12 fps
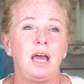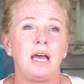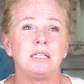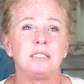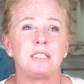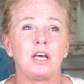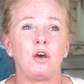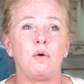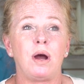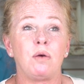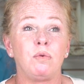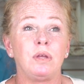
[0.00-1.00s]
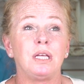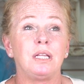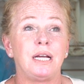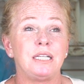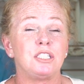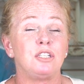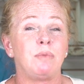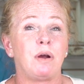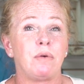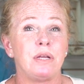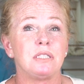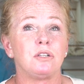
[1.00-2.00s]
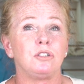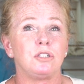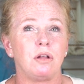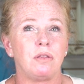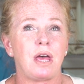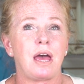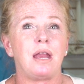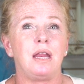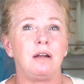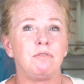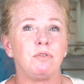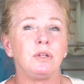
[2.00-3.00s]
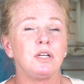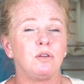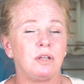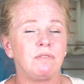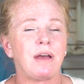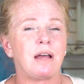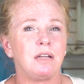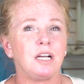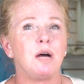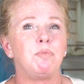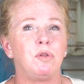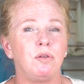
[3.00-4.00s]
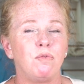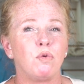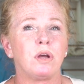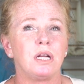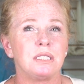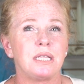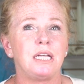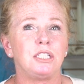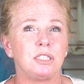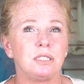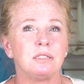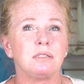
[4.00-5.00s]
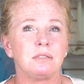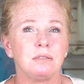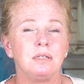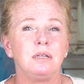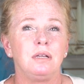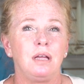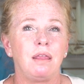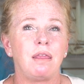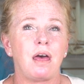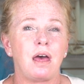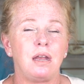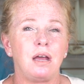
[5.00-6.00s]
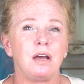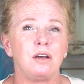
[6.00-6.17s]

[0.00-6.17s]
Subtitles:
And so I really like to do my research on that. And I've really only found a couple of organizations that,